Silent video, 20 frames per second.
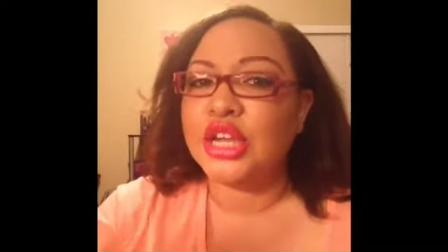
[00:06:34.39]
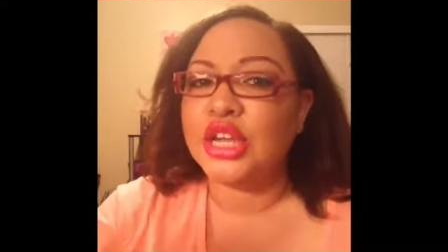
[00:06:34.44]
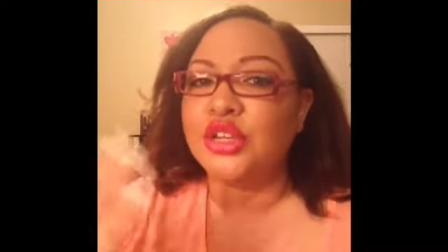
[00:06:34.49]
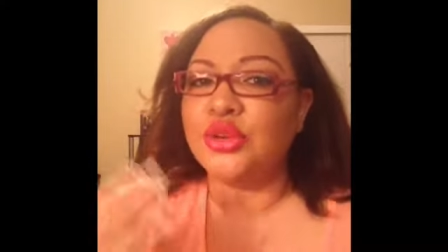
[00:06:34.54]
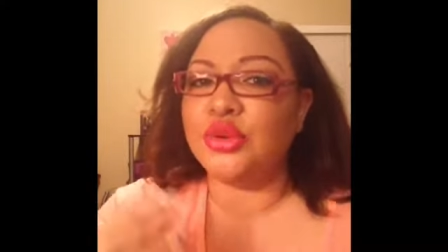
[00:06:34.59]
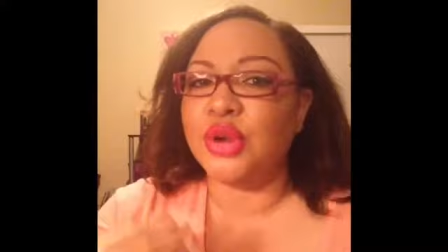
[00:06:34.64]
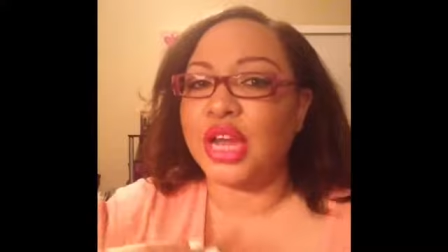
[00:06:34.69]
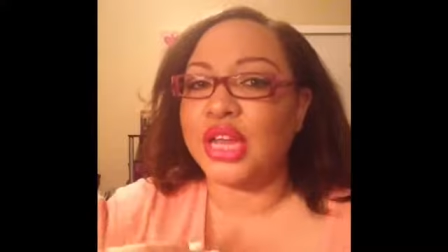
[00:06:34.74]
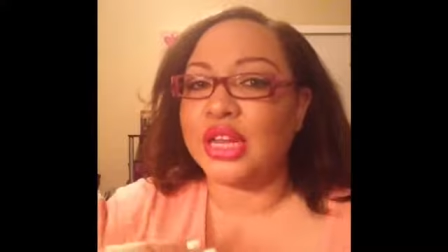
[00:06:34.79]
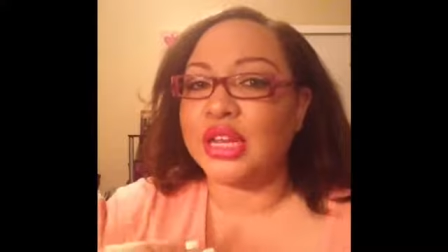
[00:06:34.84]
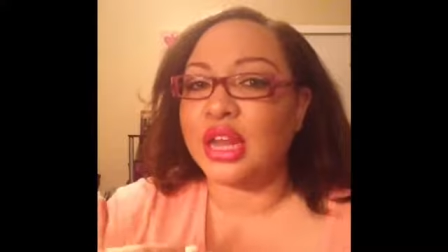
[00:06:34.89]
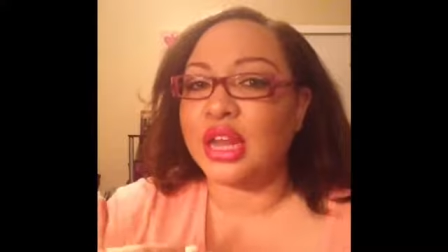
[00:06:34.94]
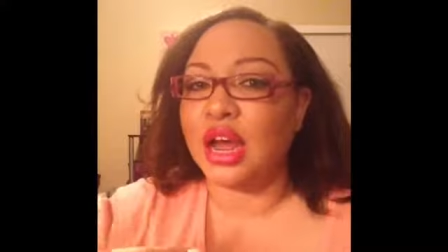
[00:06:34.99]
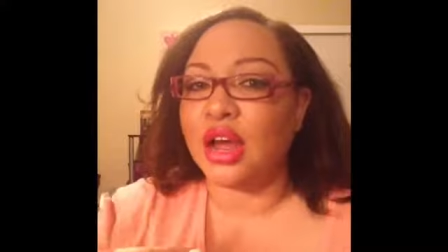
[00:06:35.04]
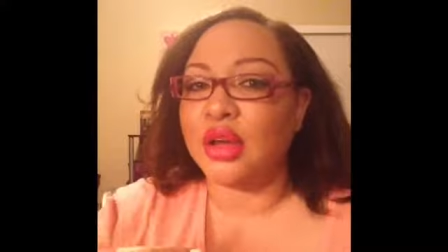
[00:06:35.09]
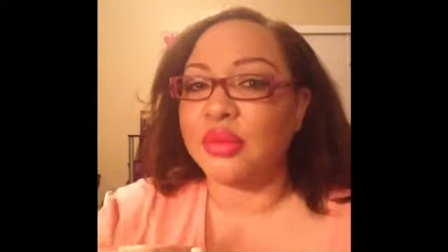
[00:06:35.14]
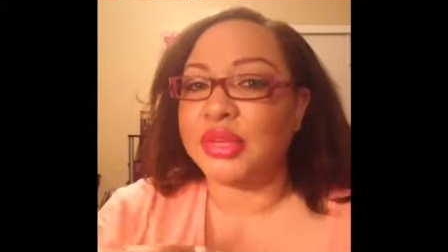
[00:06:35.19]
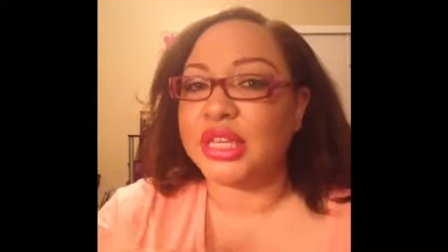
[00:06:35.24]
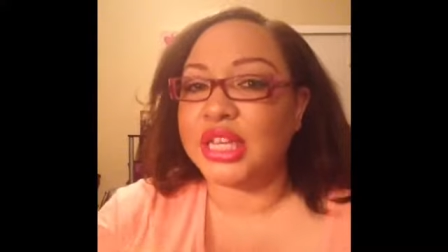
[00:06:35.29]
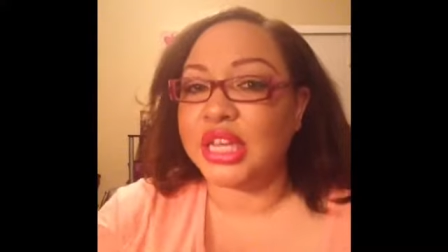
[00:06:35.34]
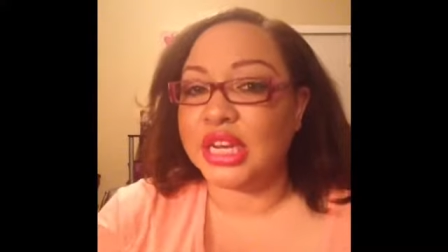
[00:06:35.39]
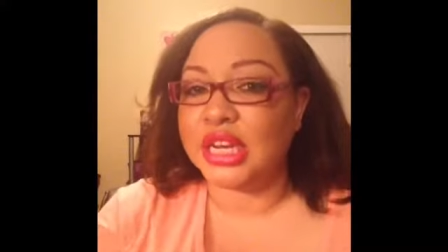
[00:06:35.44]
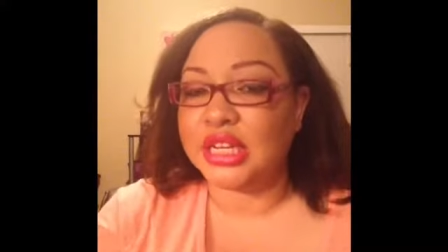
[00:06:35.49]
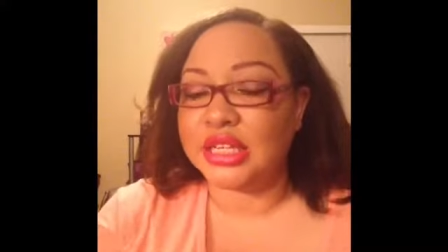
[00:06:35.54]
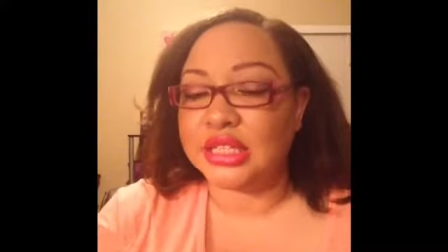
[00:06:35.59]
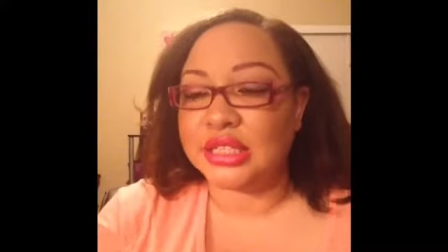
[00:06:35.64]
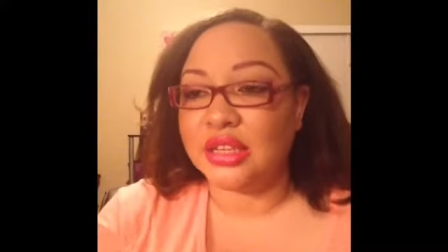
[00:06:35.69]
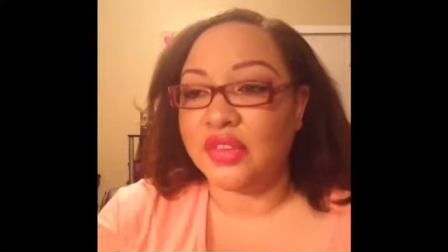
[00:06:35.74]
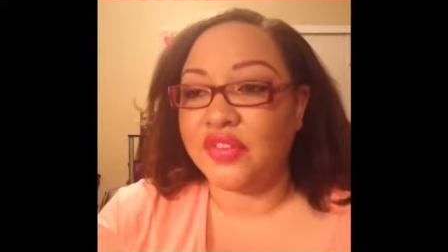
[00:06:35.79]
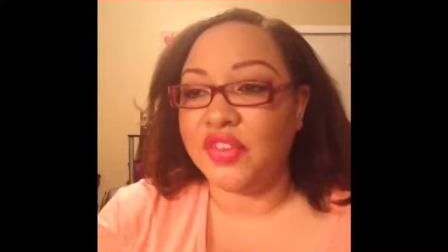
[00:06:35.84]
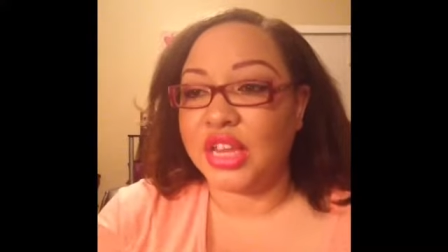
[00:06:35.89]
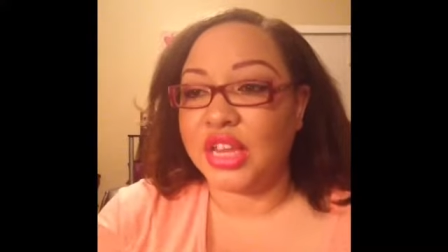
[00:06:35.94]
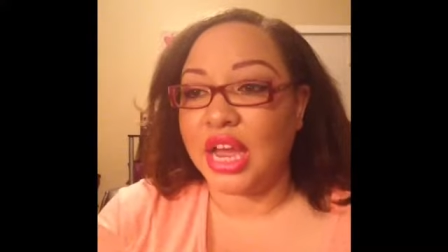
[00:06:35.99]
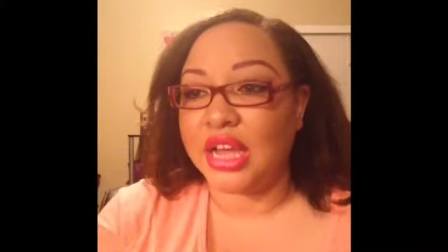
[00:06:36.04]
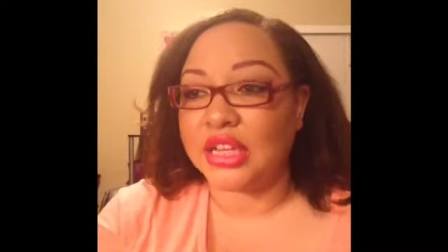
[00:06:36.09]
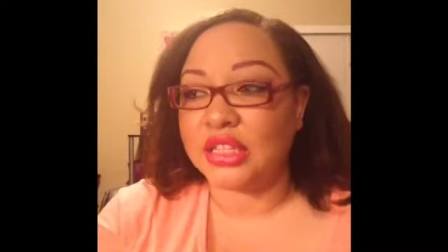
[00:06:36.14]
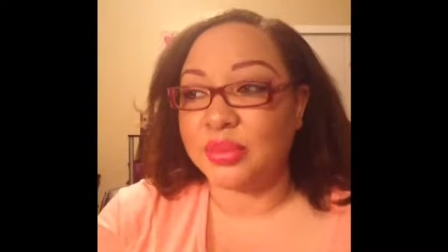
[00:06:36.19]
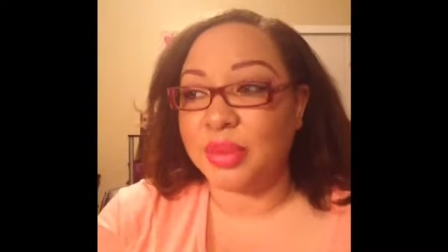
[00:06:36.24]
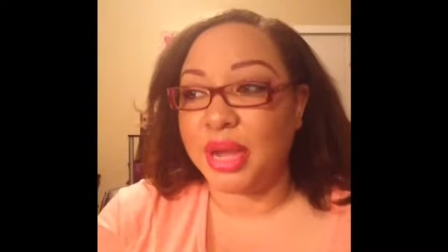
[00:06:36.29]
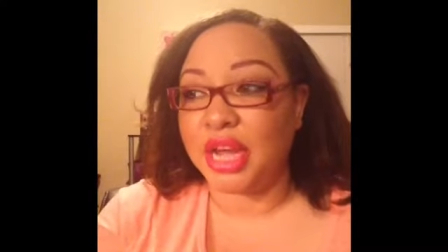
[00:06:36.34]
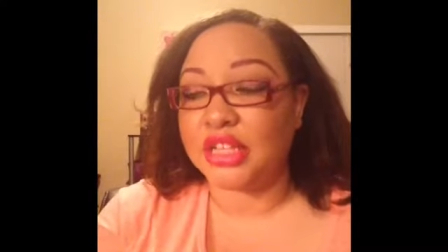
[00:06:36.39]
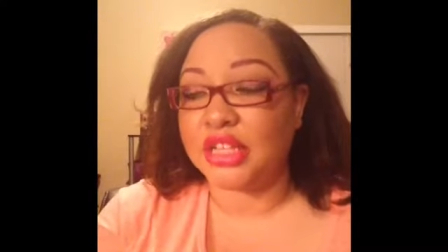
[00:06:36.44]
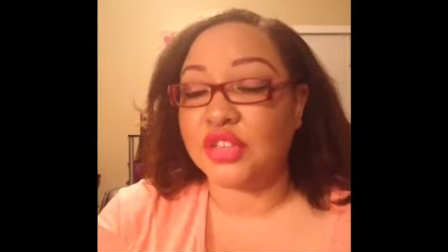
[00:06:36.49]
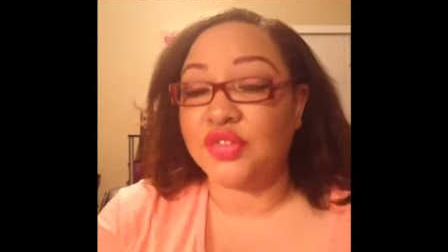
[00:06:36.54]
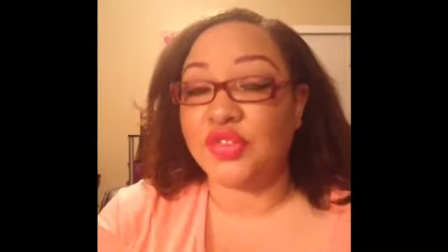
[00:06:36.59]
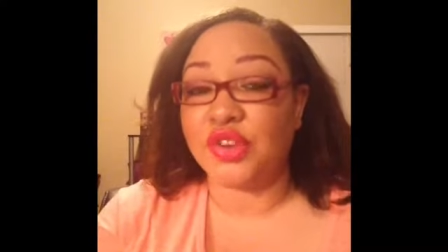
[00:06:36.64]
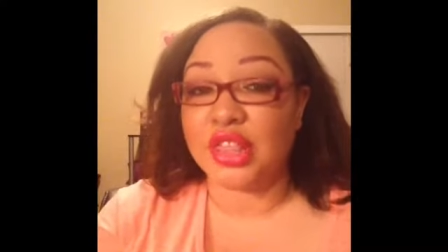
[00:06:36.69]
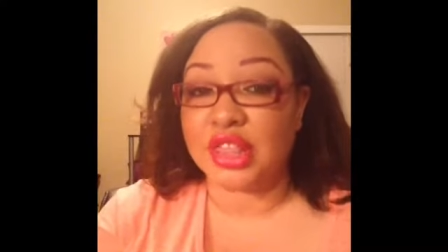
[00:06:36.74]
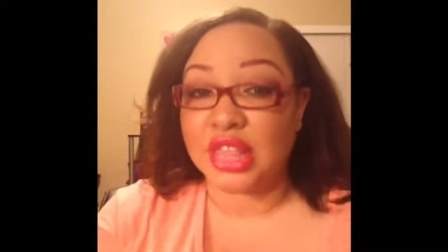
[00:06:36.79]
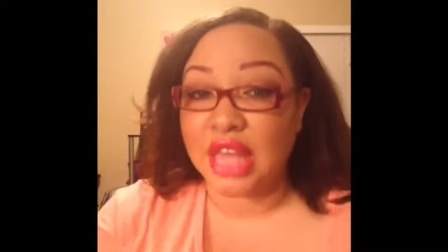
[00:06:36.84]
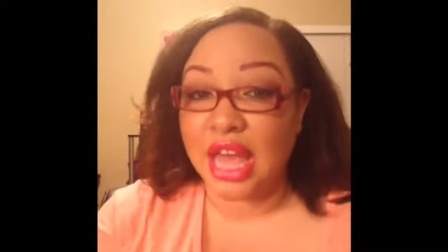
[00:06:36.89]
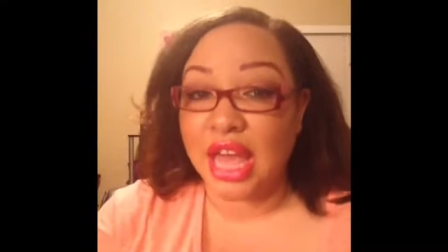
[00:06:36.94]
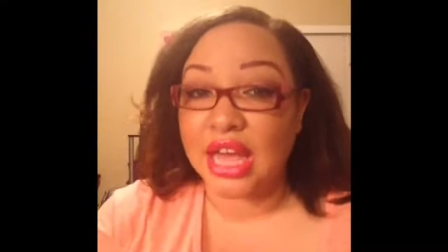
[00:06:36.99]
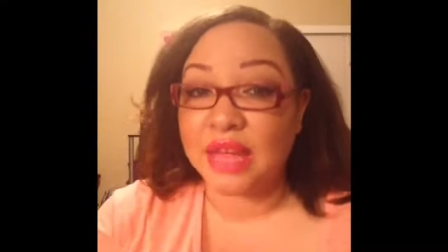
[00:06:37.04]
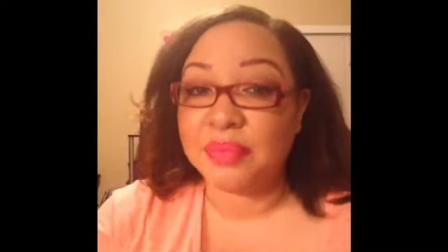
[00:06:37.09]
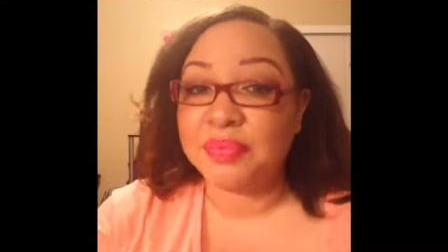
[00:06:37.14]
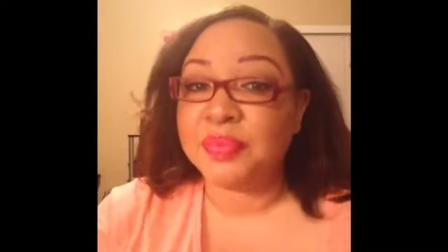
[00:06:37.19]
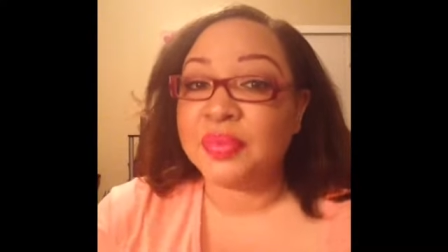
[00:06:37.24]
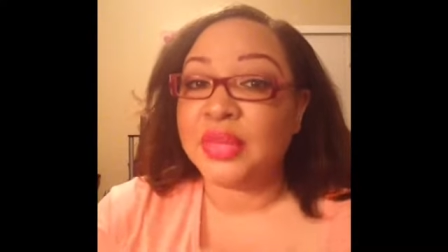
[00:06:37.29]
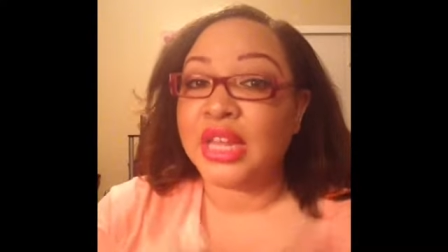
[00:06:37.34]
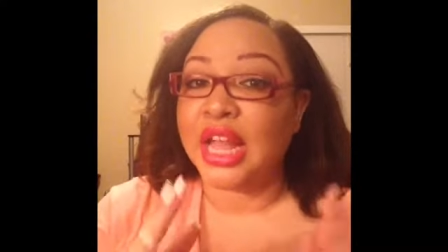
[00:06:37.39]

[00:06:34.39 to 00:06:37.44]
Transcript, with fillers: you end up getting CVS bucks for that.